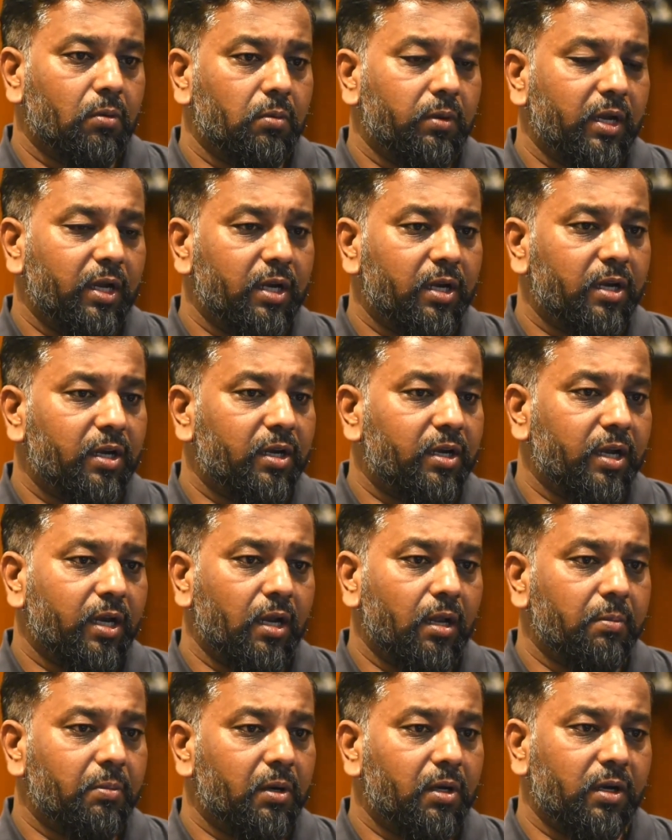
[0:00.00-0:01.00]

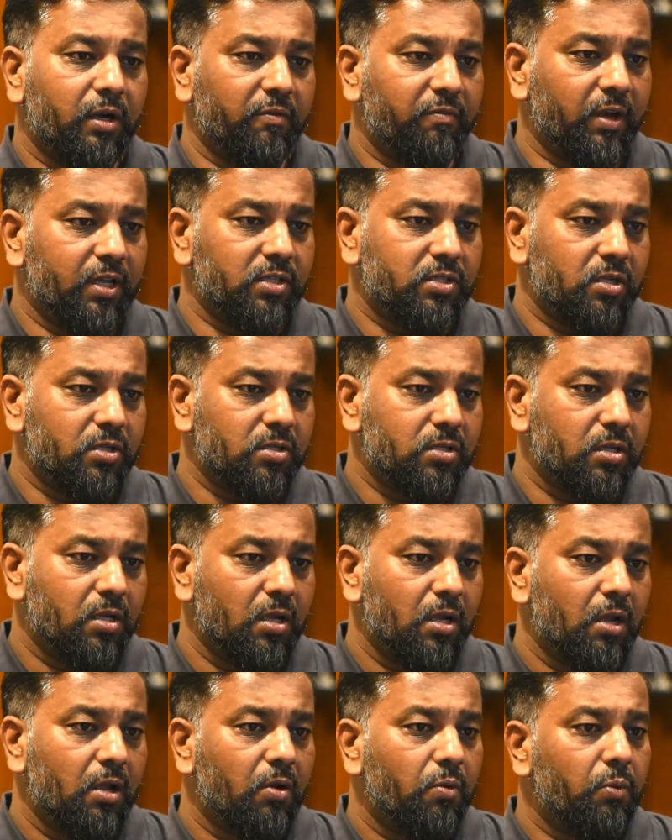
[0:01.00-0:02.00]
internet-enabled devices,
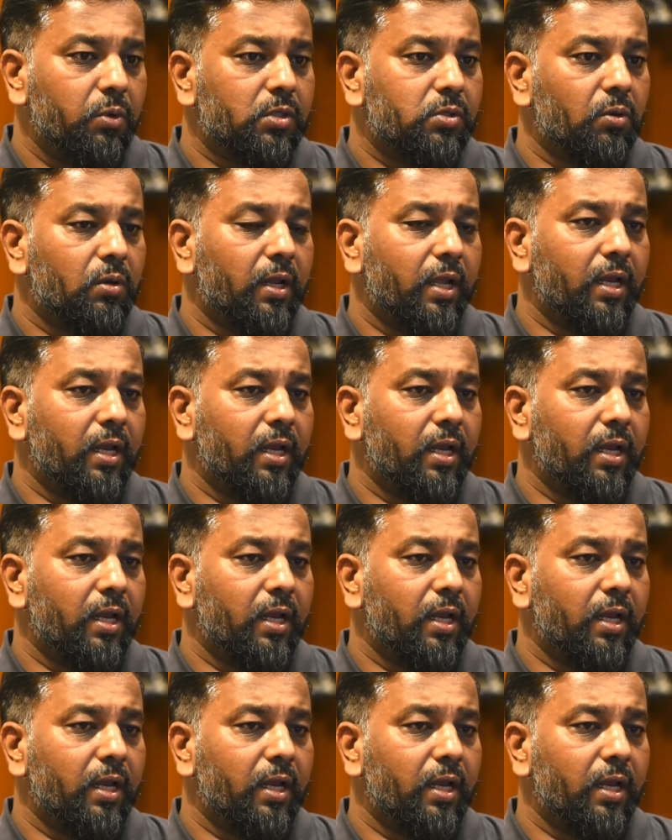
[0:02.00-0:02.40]
which will